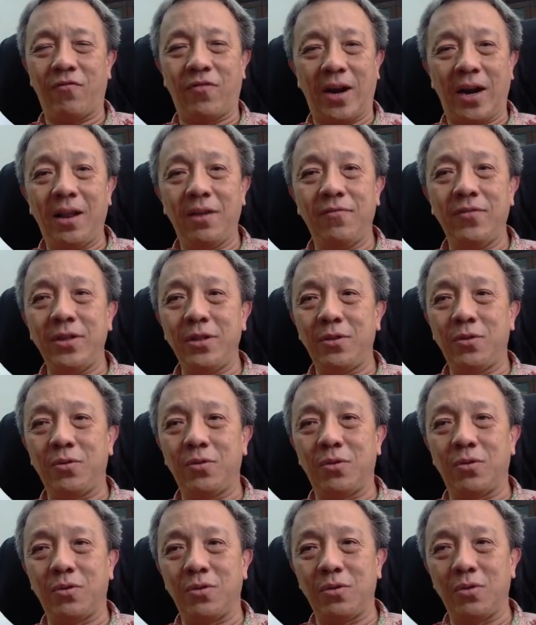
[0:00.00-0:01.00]
relevant
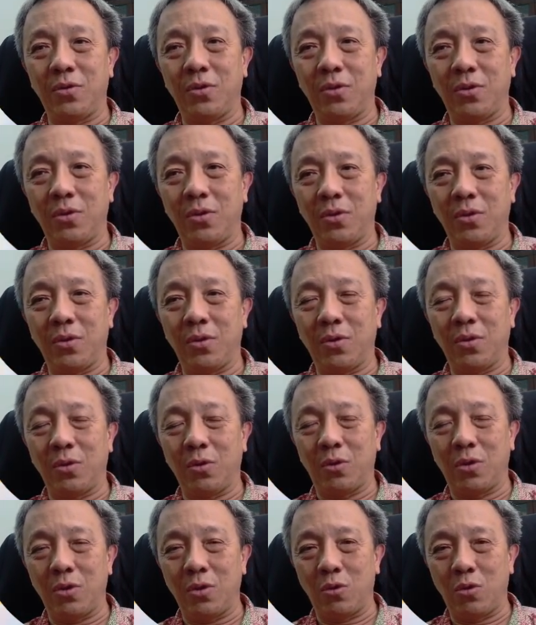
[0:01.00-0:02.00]

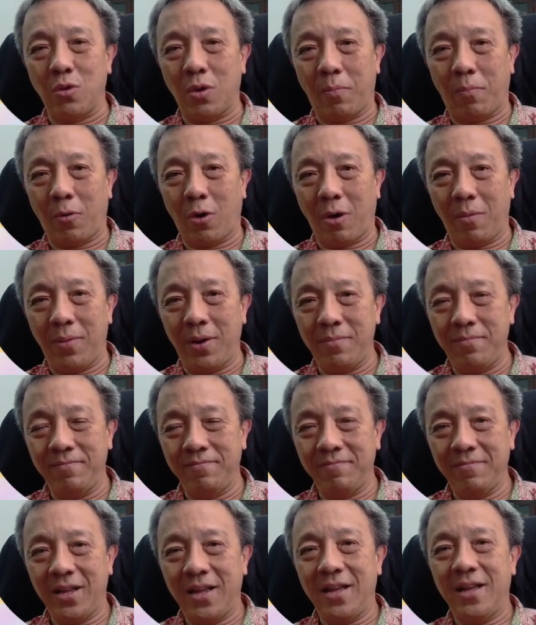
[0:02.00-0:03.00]
to a
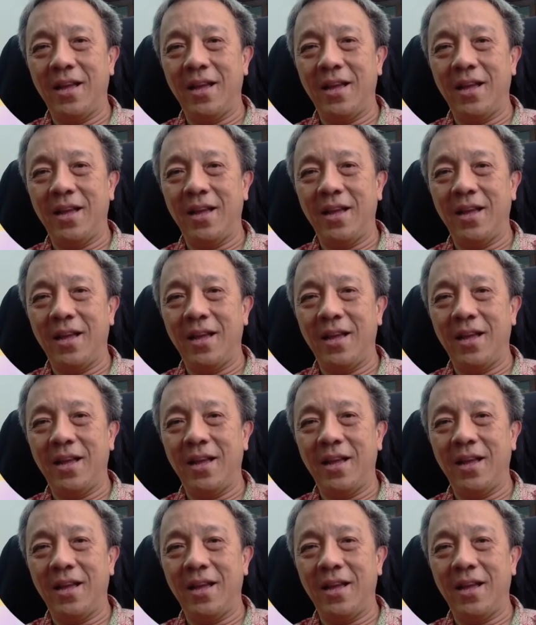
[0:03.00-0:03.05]
problem.